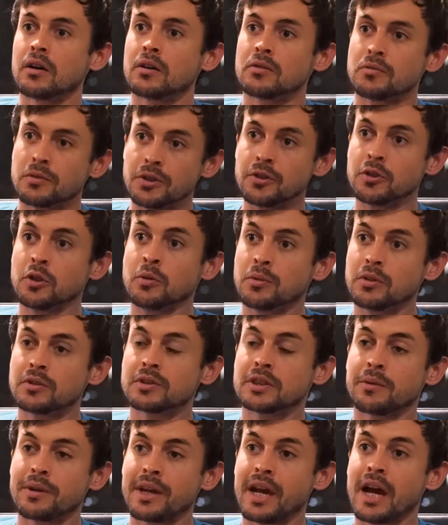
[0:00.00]
of
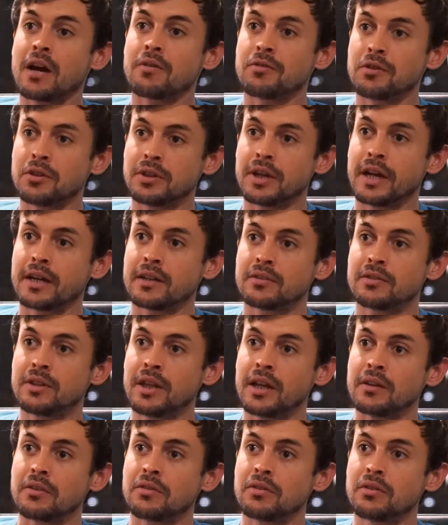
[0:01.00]
renewables that we have in the United
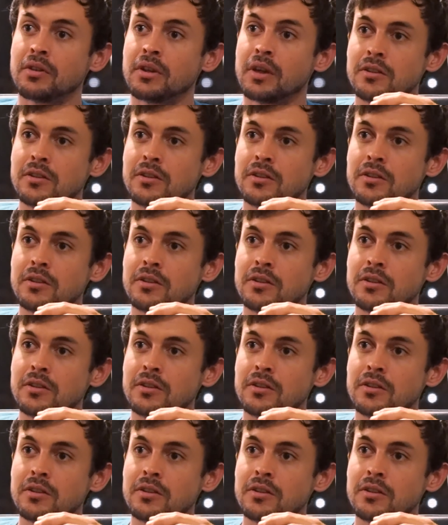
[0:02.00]
States.